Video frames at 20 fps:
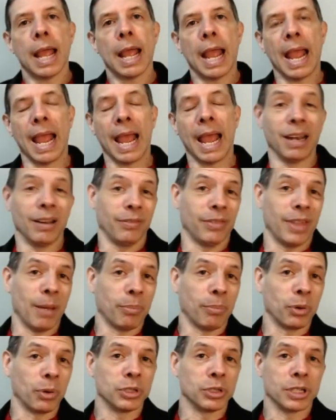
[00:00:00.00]
And if that
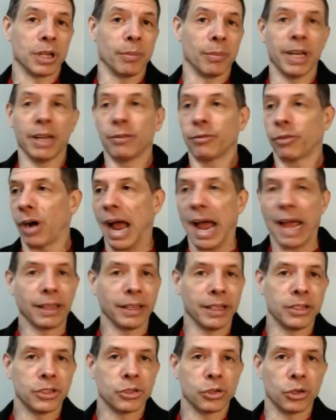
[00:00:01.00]
person's coming in for
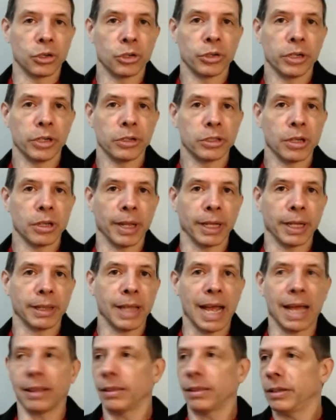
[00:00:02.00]
eyelid surgery or something like
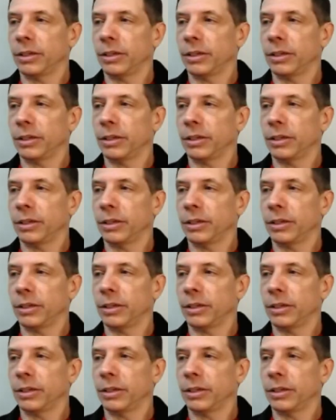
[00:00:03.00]
that,